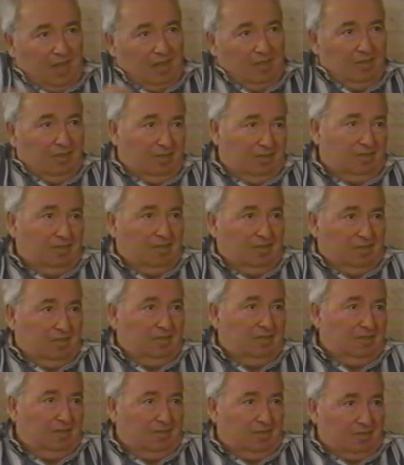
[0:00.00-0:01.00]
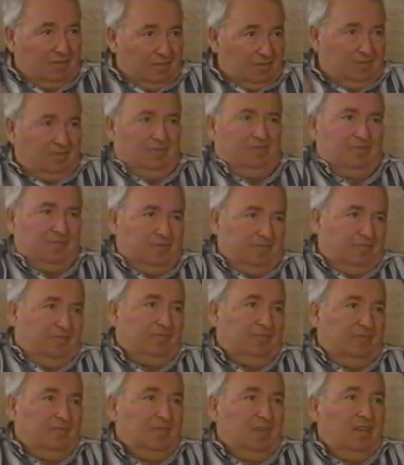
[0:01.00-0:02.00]
you know,
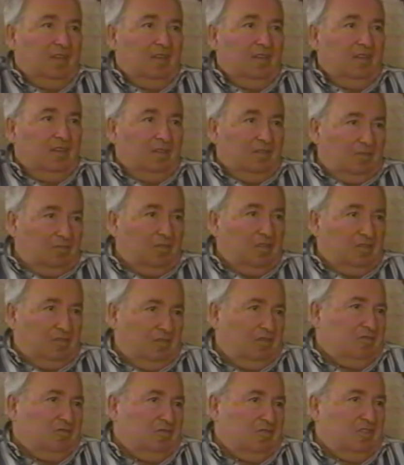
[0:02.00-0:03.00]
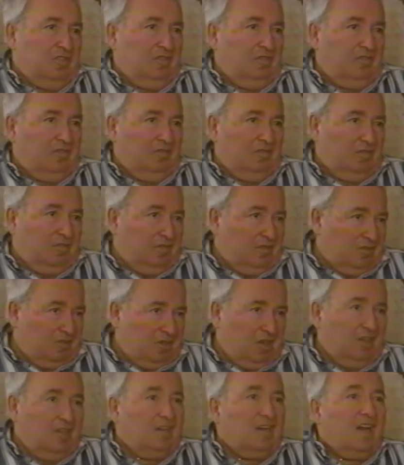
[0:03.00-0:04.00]
were soldiers or
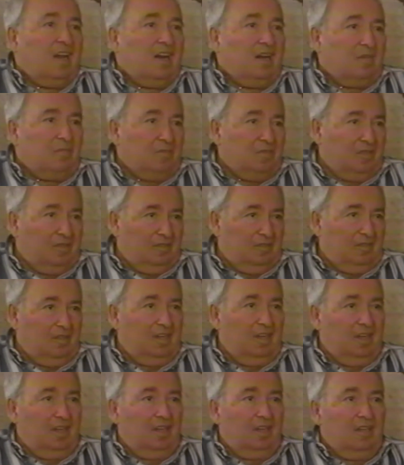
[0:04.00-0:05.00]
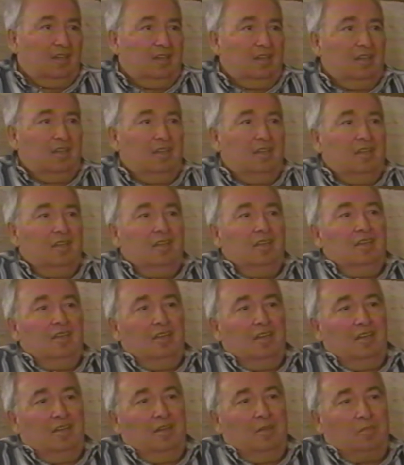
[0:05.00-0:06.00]
gendarmes, really.
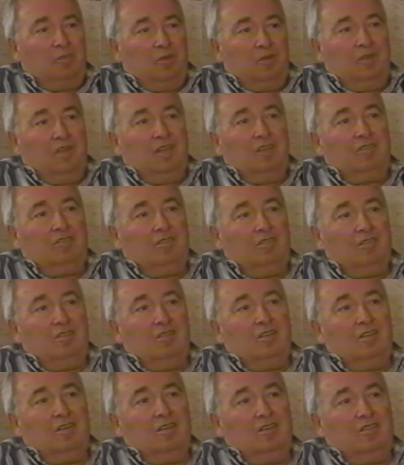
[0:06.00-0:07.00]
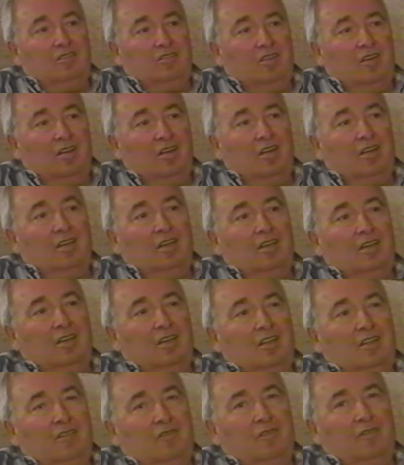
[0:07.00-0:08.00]
And they put us all on a truck, and
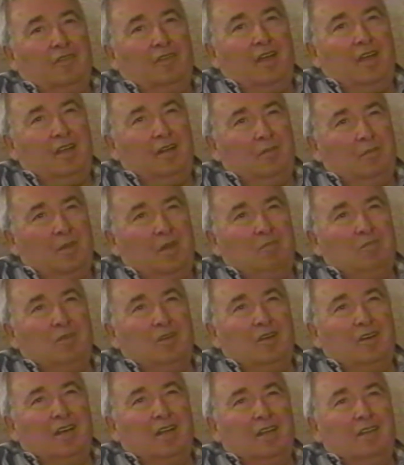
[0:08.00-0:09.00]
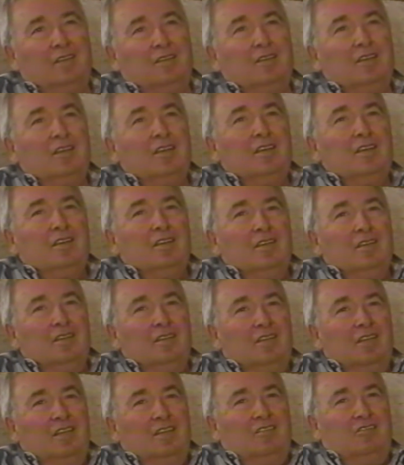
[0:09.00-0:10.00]
if I remember right,
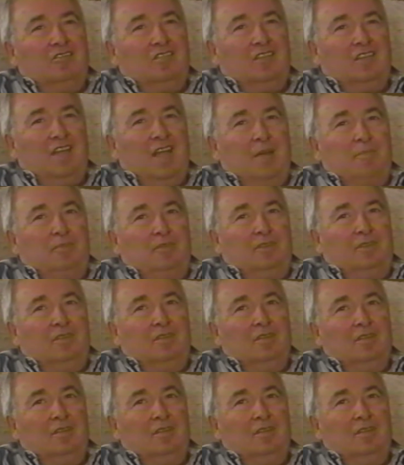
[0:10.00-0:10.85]
they stopped